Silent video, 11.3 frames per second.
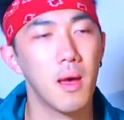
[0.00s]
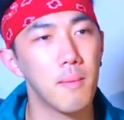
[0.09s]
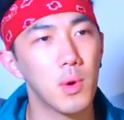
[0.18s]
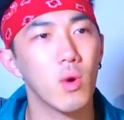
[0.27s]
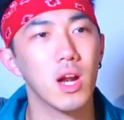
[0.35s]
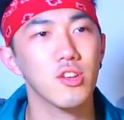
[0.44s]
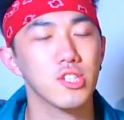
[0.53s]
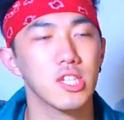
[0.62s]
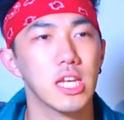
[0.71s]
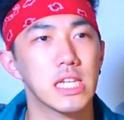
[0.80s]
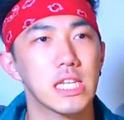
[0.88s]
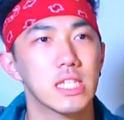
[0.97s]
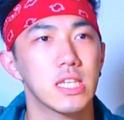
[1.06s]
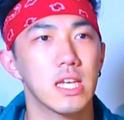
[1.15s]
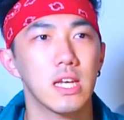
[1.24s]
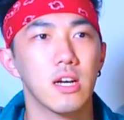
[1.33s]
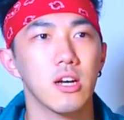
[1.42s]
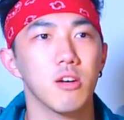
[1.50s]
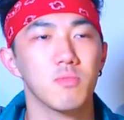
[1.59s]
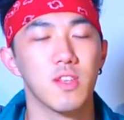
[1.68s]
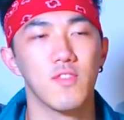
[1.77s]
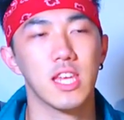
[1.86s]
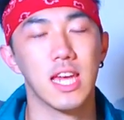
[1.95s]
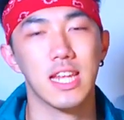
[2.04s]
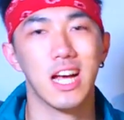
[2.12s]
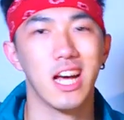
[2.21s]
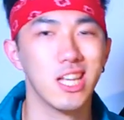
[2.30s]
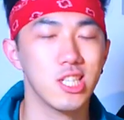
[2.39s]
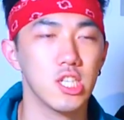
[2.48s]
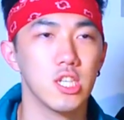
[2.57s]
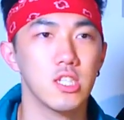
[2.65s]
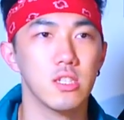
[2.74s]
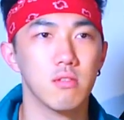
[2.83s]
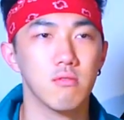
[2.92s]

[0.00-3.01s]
But what I was saying is, um, Tiffany had an IG